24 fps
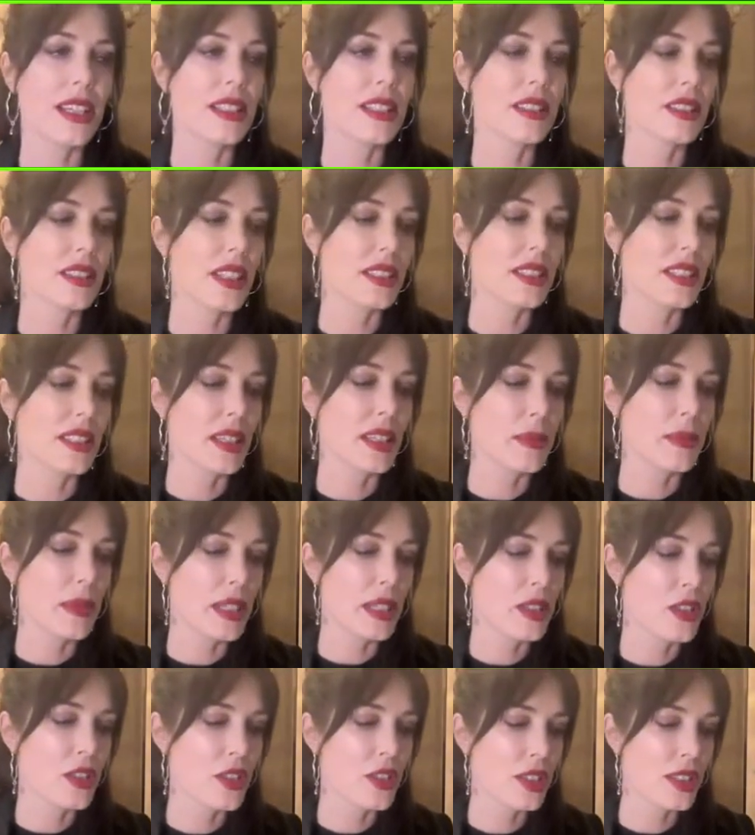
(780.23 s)
as I
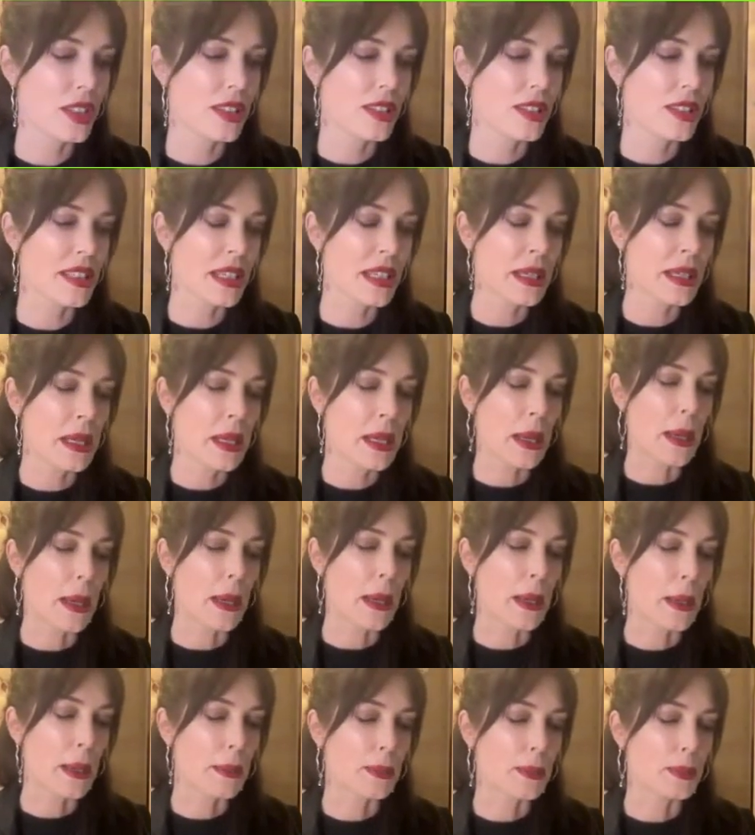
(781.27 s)
mentioned.
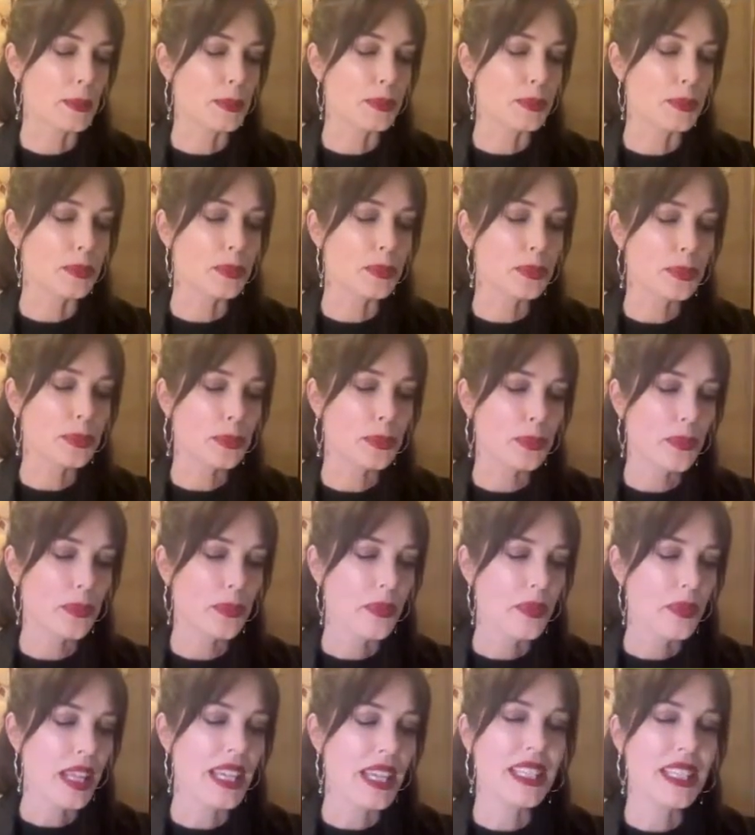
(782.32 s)
Um,
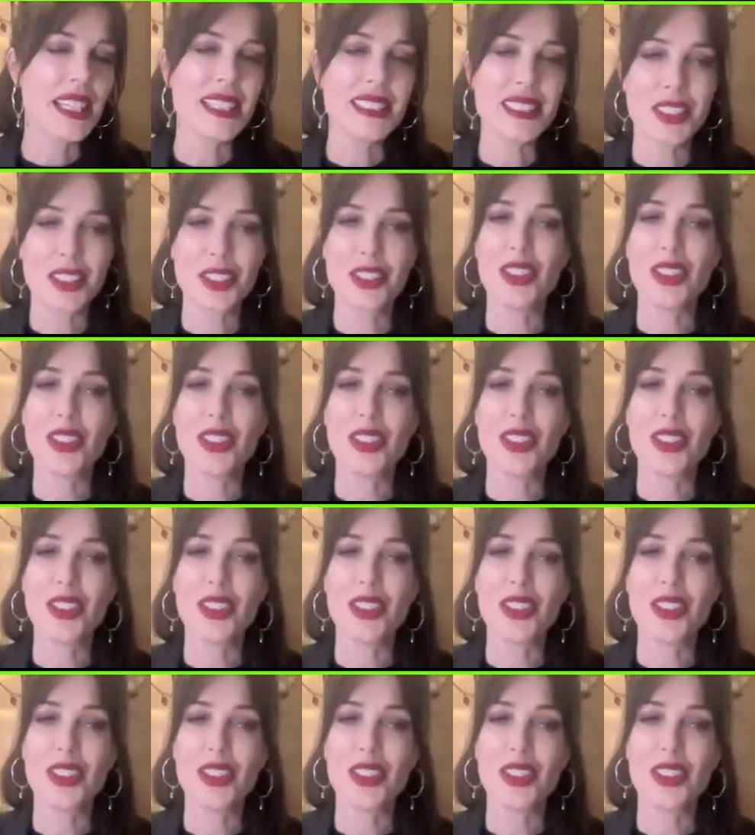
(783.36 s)
and as a